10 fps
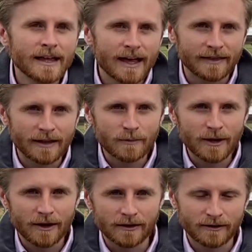And then we're
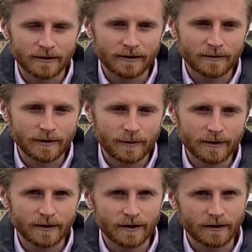going to
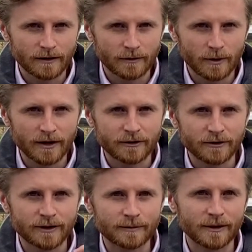put the wine through
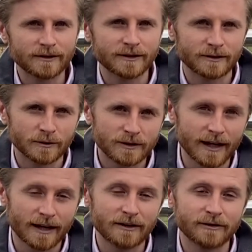this process called
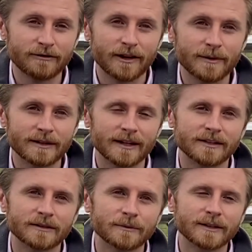secondary
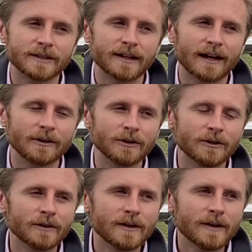fermentation, which is how you